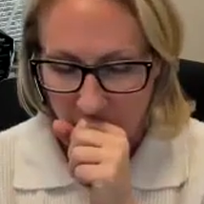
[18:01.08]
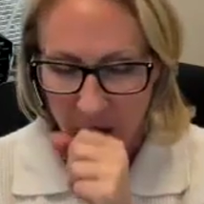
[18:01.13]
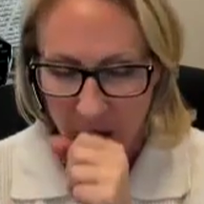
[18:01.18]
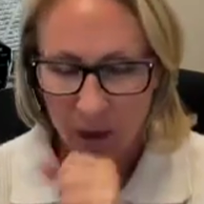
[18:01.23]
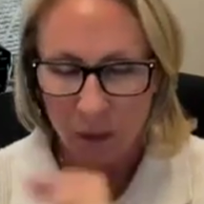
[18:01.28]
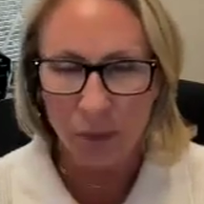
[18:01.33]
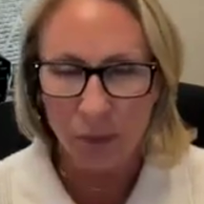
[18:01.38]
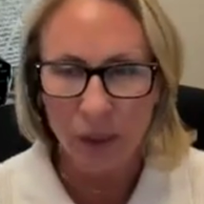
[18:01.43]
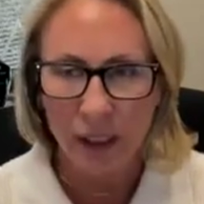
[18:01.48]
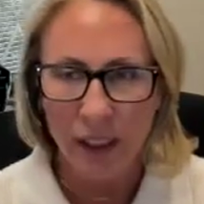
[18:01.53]

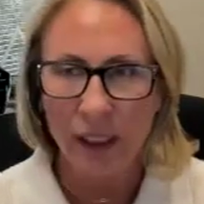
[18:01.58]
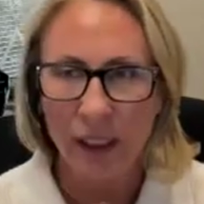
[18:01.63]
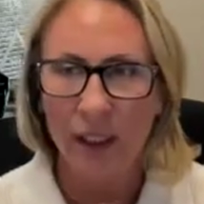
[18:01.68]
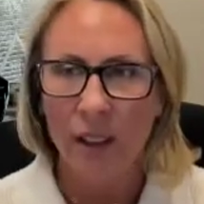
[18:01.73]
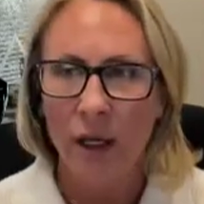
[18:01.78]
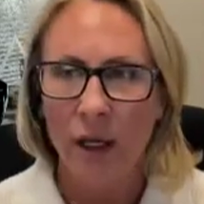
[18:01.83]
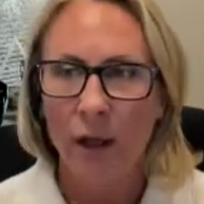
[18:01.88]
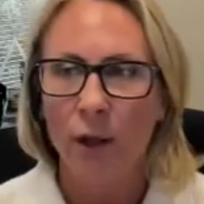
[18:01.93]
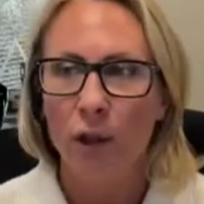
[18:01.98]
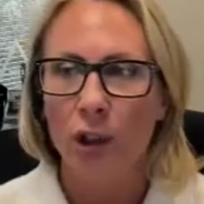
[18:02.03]

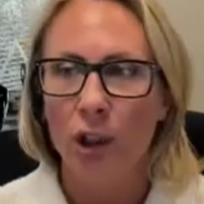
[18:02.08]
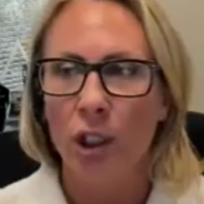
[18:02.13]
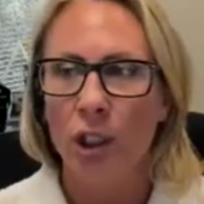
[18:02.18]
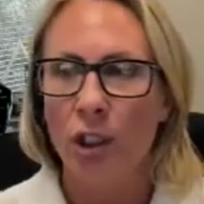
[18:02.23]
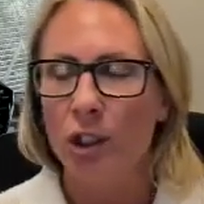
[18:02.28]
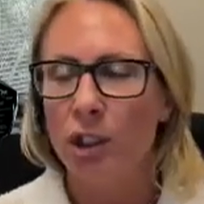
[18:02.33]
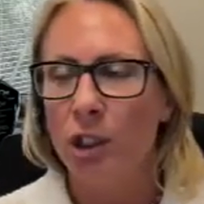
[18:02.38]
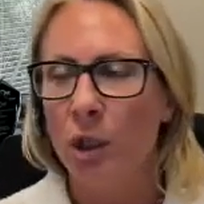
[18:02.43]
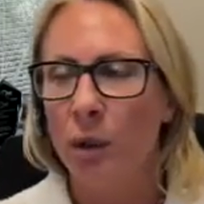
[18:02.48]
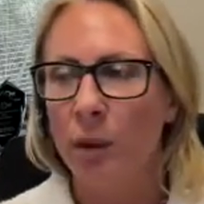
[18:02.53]
and utter
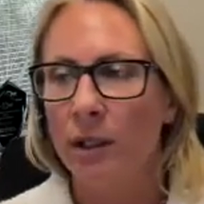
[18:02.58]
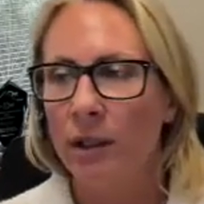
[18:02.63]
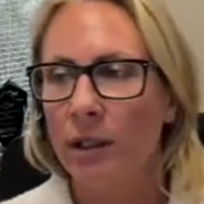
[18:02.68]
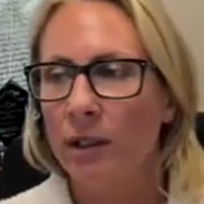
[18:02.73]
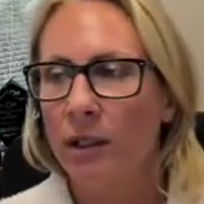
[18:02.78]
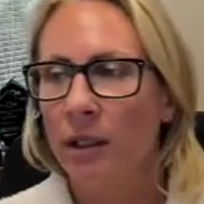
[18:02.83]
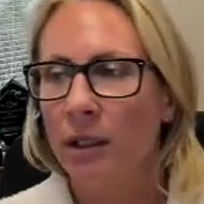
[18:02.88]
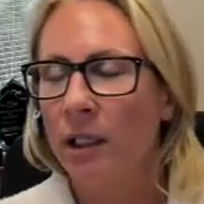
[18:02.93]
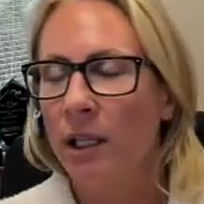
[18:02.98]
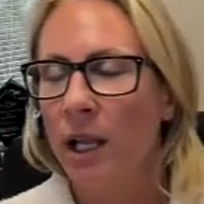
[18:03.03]
shit show. I
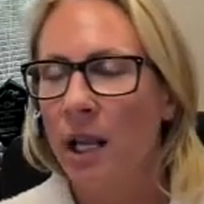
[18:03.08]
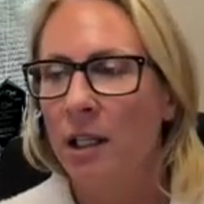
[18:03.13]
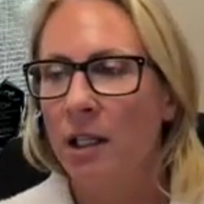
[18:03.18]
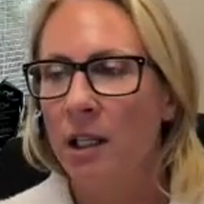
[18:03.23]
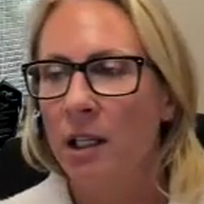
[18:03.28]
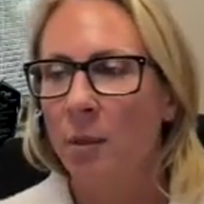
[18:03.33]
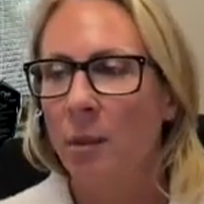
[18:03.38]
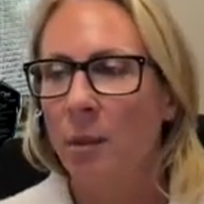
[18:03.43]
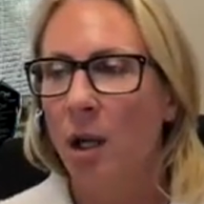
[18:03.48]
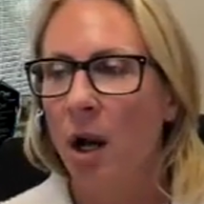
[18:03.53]
think that it
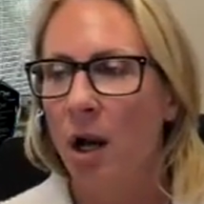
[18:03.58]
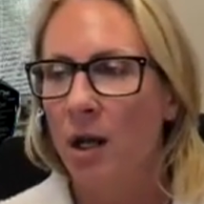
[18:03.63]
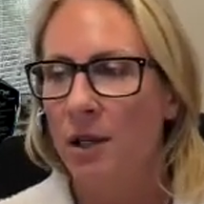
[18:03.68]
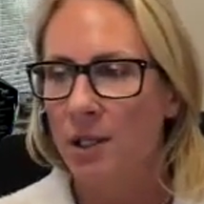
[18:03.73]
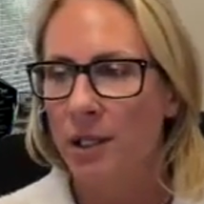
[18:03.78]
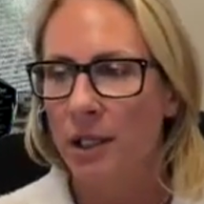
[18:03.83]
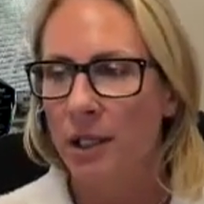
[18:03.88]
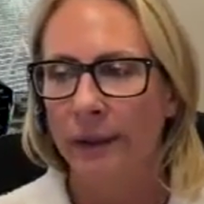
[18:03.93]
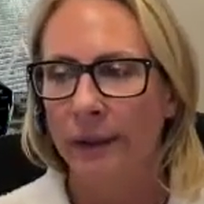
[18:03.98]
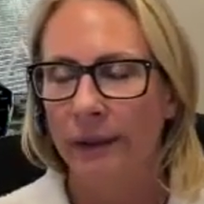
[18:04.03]
ended up
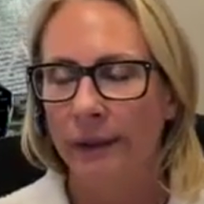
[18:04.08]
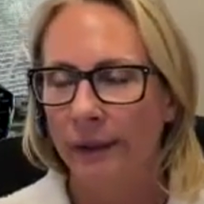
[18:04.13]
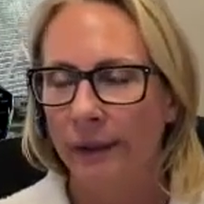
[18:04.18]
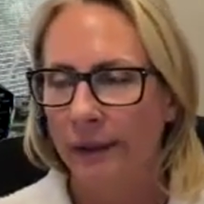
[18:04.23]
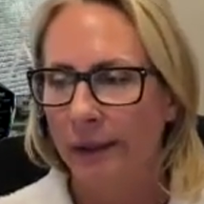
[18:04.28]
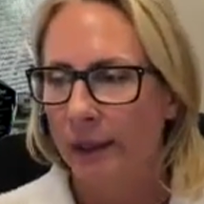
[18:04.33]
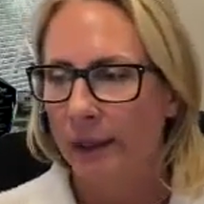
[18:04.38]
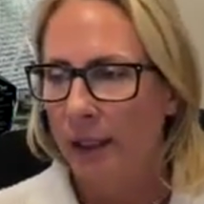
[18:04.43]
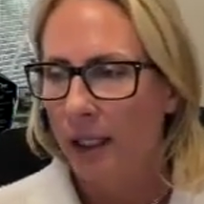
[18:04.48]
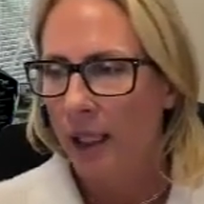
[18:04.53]
costing,
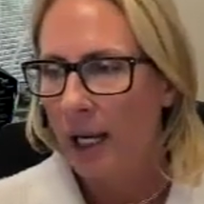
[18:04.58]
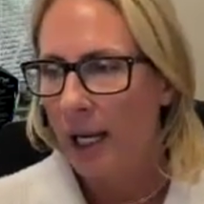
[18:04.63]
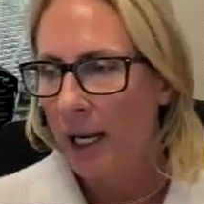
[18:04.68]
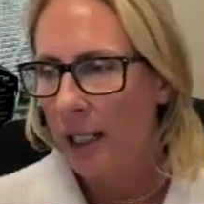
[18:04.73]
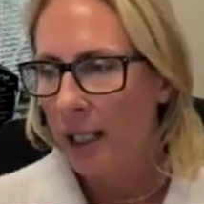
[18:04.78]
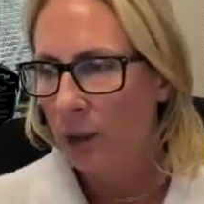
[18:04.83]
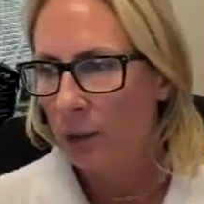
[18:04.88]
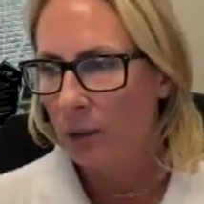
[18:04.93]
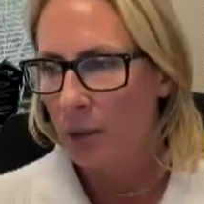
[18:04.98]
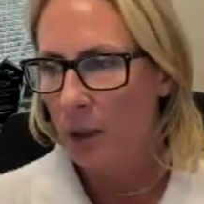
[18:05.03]

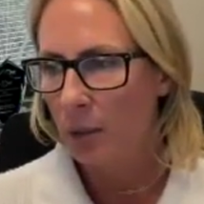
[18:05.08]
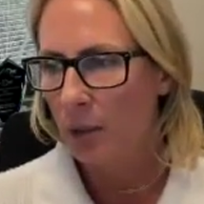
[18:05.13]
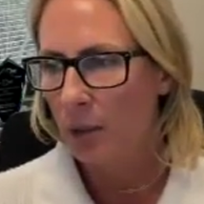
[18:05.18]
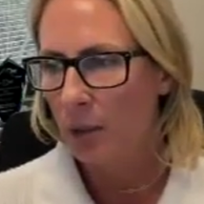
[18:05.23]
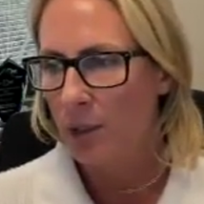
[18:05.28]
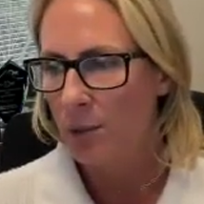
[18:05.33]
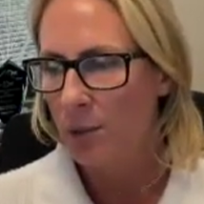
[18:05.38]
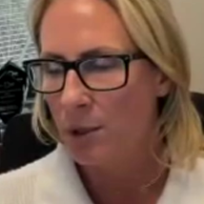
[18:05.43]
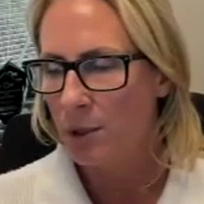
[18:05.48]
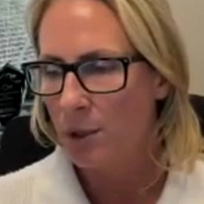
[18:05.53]
I don't remember,
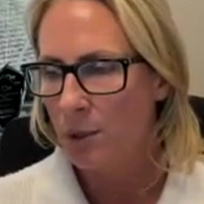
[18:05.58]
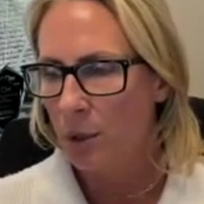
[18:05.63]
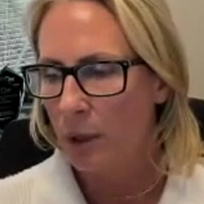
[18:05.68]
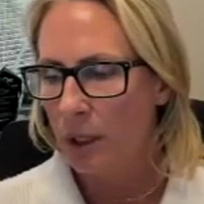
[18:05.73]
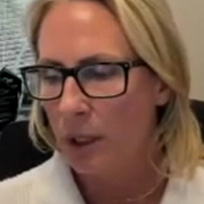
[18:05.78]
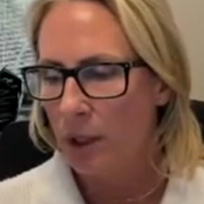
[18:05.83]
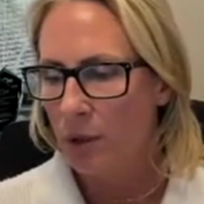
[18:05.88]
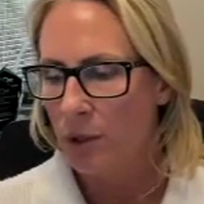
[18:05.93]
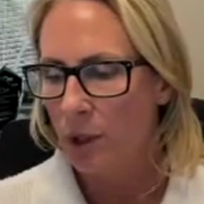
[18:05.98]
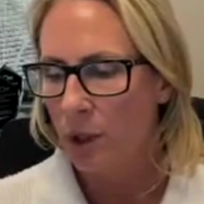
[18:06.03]
this was
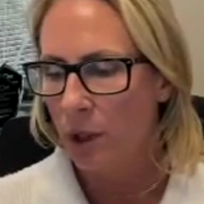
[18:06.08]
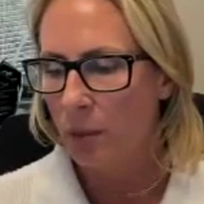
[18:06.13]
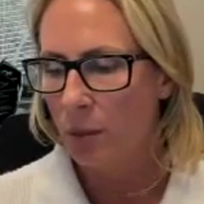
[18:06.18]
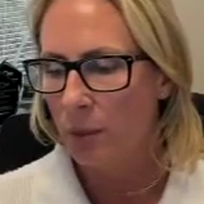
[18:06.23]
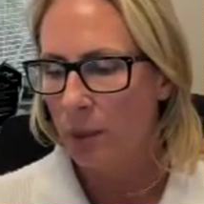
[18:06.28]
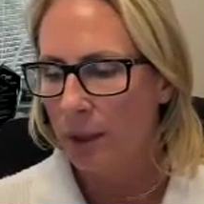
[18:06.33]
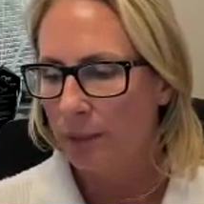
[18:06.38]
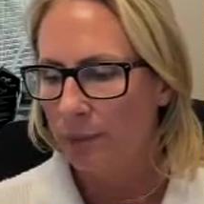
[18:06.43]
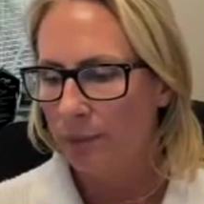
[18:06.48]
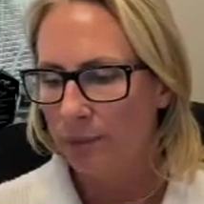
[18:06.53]
20 years ago,
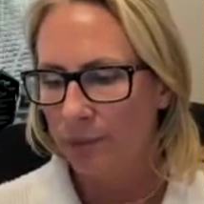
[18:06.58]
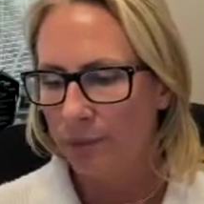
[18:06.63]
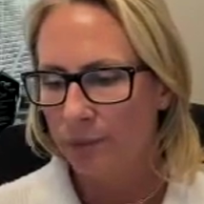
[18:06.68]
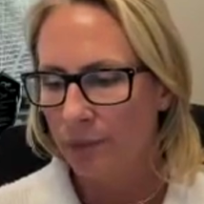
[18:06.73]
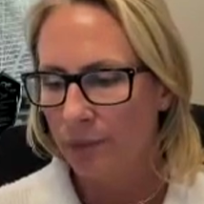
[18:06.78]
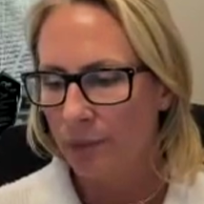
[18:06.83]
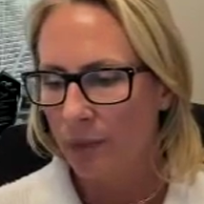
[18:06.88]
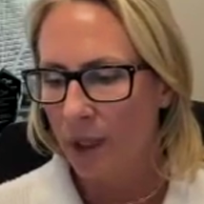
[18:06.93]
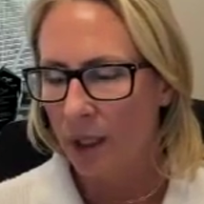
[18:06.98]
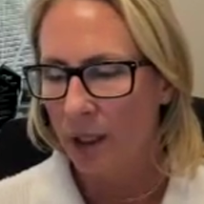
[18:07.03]
but
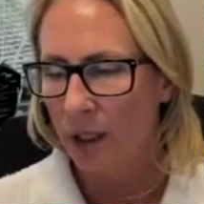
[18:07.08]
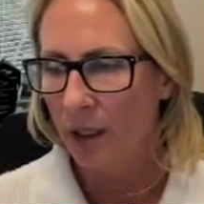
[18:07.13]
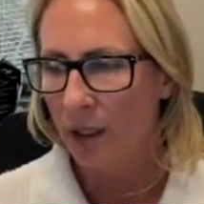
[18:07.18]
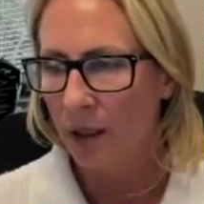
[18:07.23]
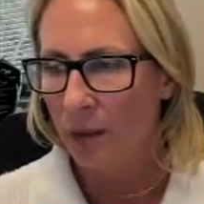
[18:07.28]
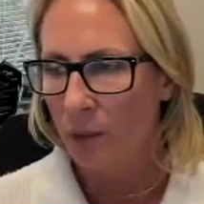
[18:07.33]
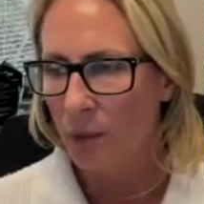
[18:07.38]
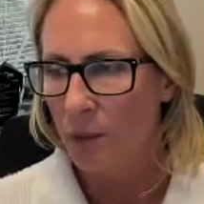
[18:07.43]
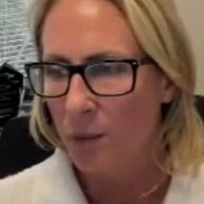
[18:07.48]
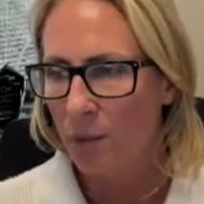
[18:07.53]

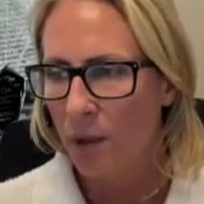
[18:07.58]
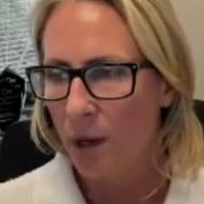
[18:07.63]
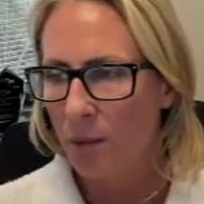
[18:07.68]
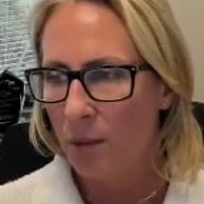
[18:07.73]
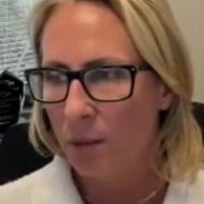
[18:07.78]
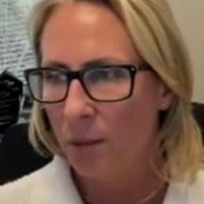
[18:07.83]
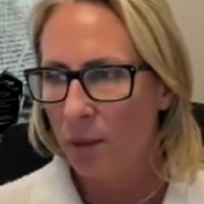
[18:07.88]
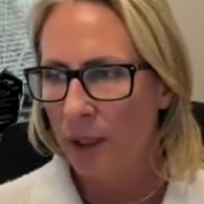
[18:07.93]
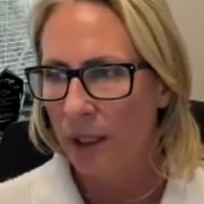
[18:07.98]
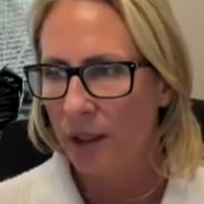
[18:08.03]
it was
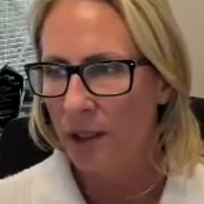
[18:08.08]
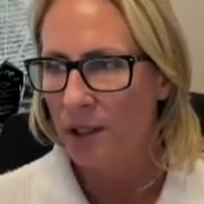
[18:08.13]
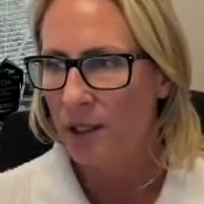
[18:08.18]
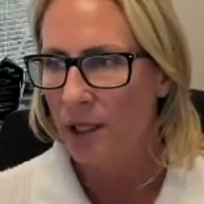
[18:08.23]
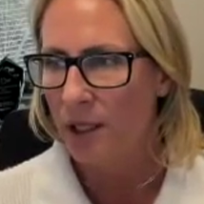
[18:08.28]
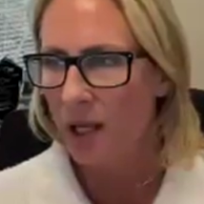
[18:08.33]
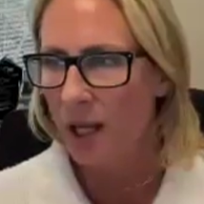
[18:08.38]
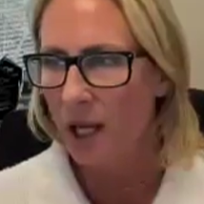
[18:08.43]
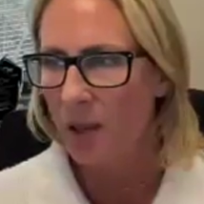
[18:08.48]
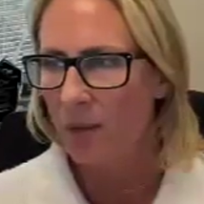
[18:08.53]
probably at the
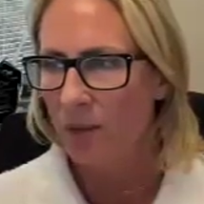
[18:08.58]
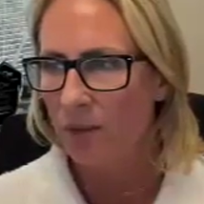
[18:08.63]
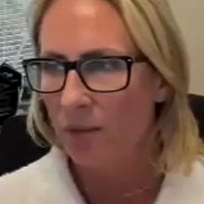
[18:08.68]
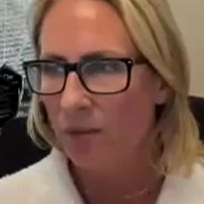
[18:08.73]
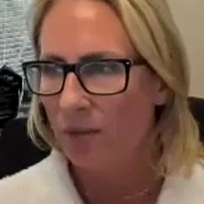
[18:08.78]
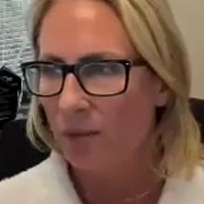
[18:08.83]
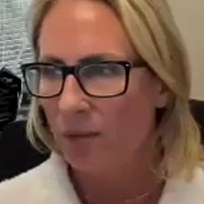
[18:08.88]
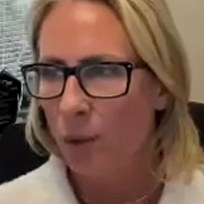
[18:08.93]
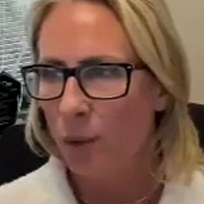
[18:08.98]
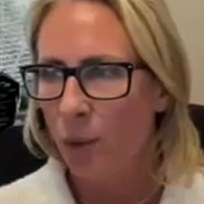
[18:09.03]

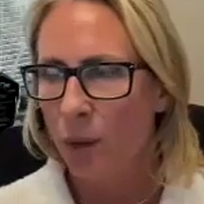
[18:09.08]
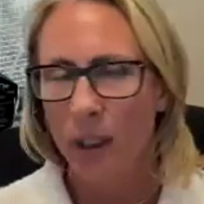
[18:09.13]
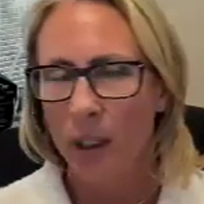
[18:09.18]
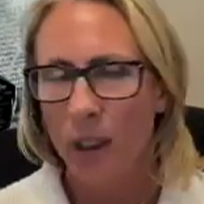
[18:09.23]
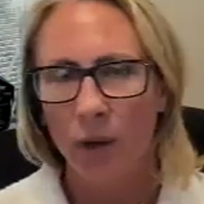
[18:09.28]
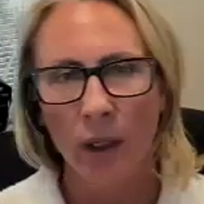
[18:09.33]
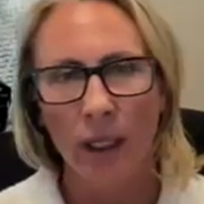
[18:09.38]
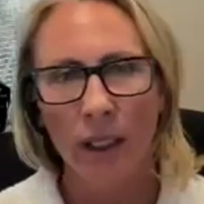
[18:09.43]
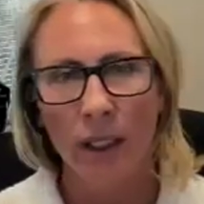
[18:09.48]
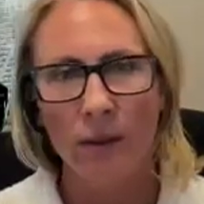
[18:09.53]
time 20
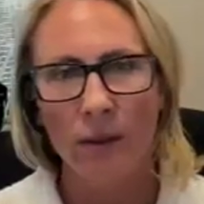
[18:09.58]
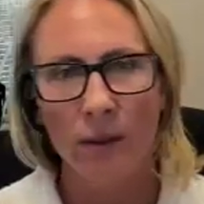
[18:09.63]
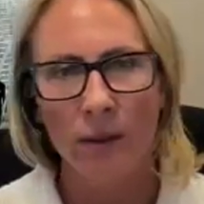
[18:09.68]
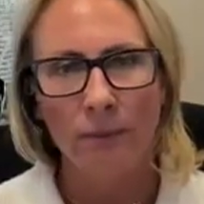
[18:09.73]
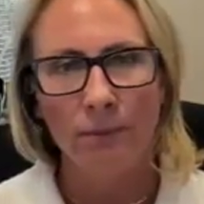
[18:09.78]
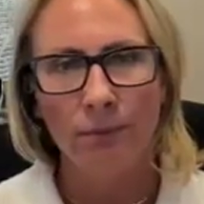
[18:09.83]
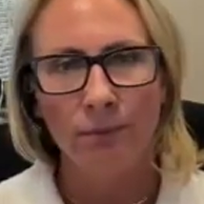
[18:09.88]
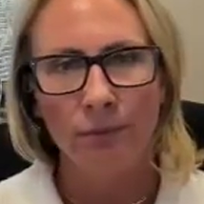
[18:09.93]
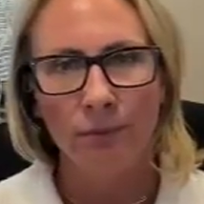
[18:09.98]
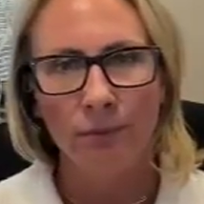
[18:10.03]
grand.